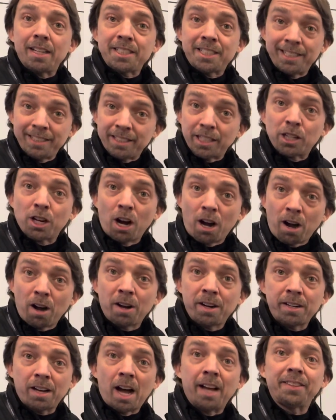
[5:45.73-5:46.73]
to the
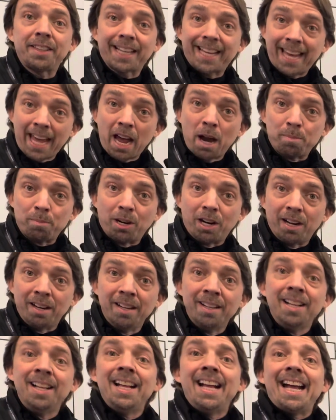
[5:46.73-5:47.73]
card on the camera,
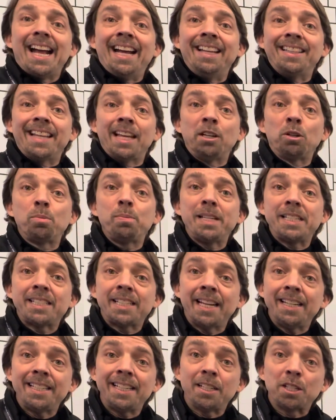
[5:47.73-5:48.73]
and then it'll be
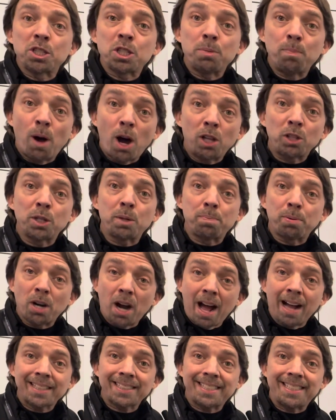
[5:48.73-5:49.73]
sending a smaller
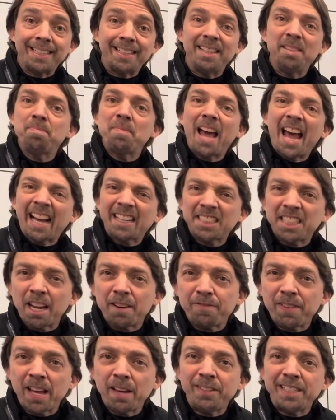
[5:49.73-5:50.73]
proxy,
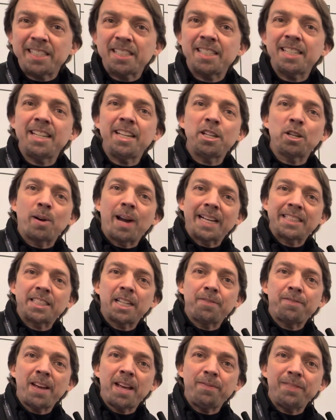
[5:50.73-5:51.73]
XFABC or
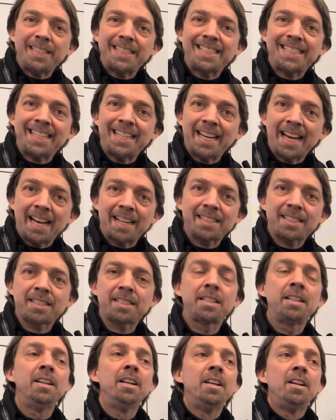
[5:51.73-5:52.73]
XFABCS
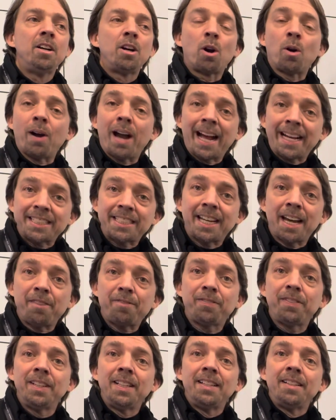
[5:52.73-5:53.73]
or
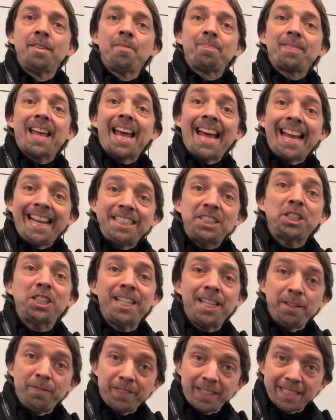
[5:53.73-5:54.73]
XF
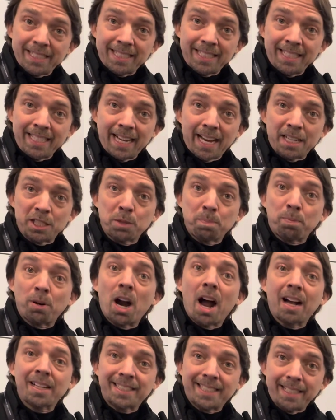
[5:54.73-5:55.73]
HEVCS
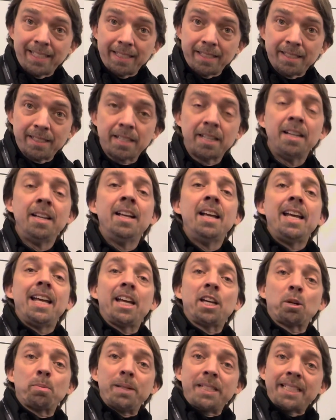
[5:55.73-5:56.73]
proxies.
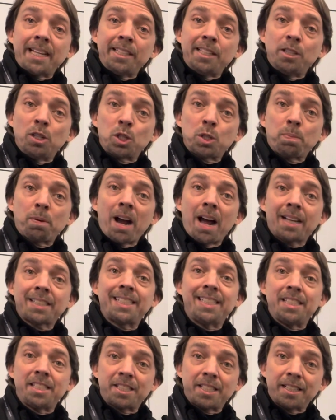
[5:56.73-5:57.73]
It'll be sending those
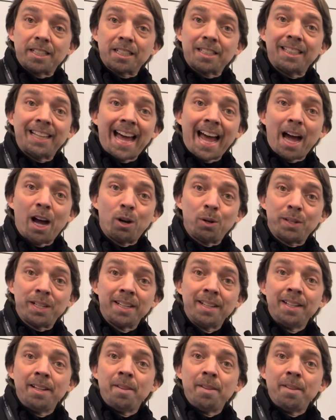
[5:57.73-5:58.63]
proxies to the cloud